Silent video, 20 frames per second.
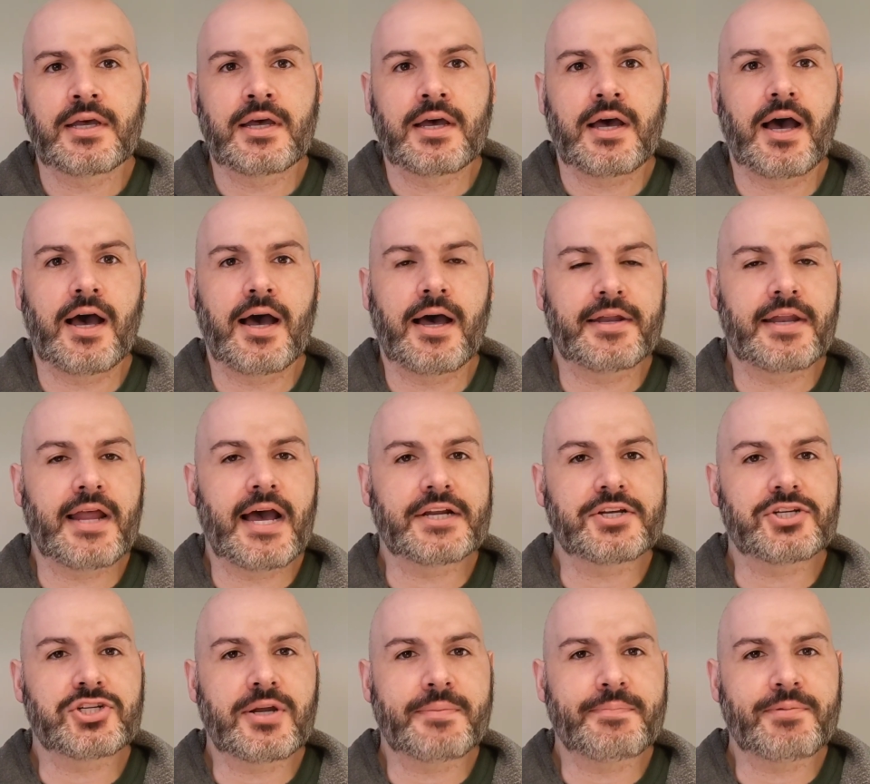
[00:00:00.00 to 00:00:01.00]

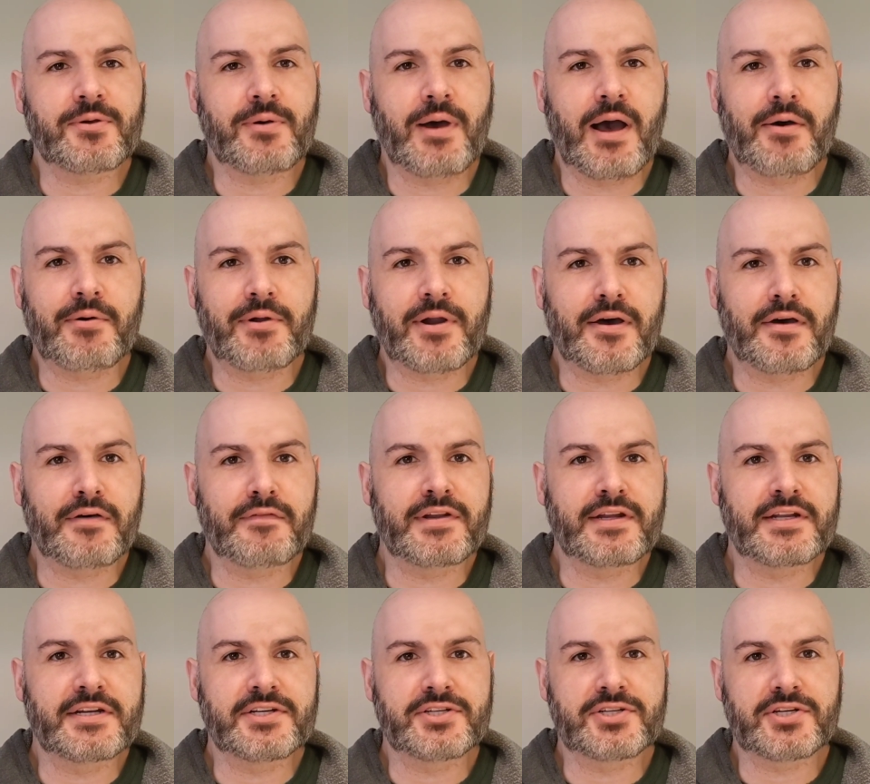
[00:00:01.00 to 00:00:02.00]
not jip you out of an
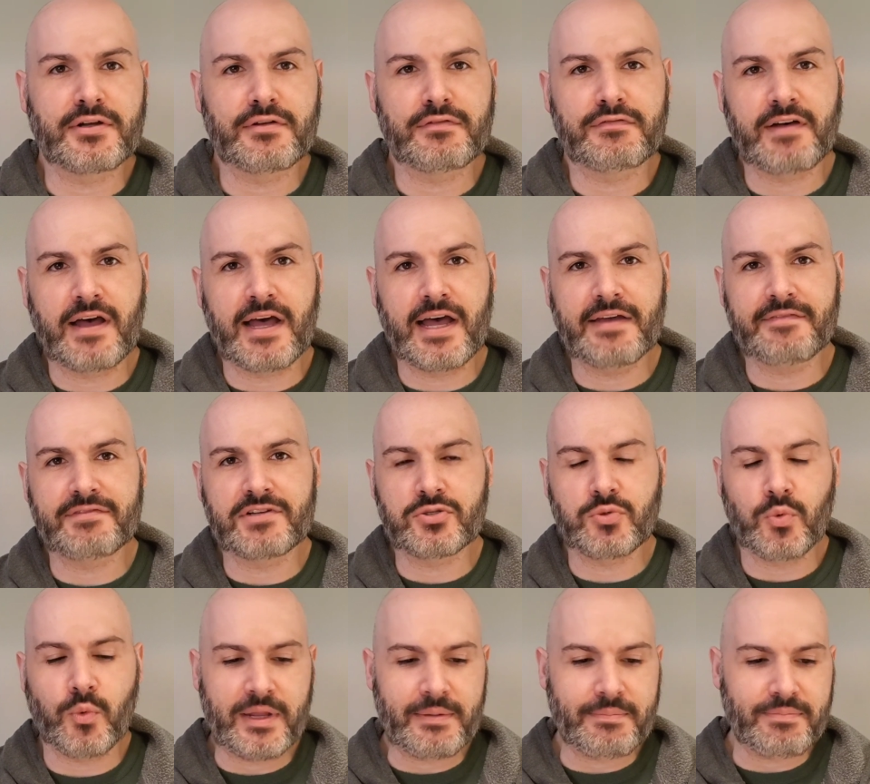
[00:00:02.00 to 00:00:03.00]
additional 5 to
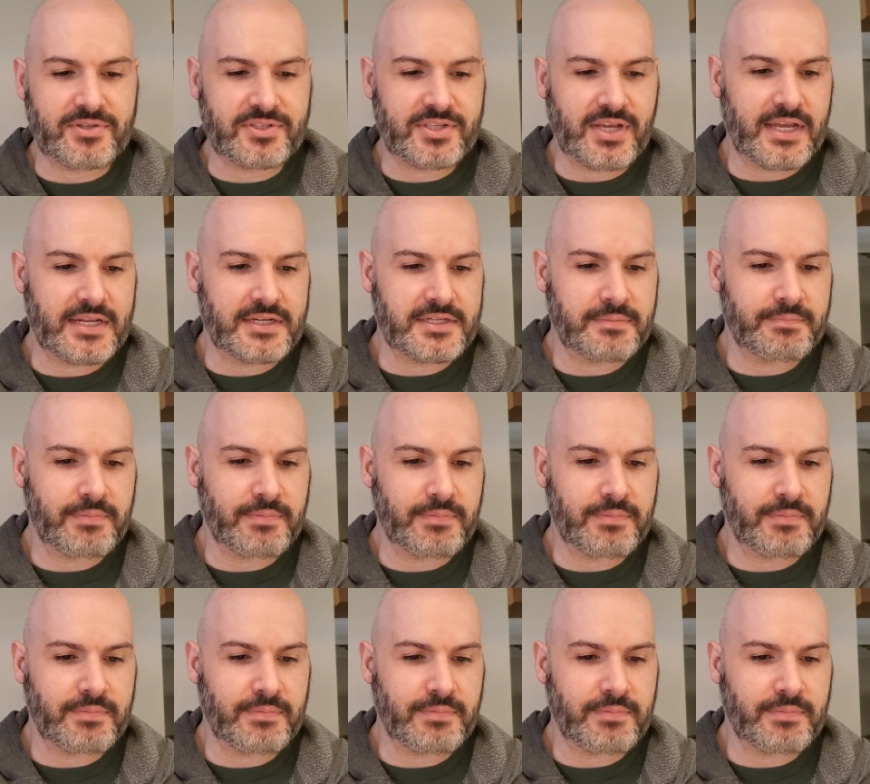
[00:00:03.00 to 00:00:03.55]
20%,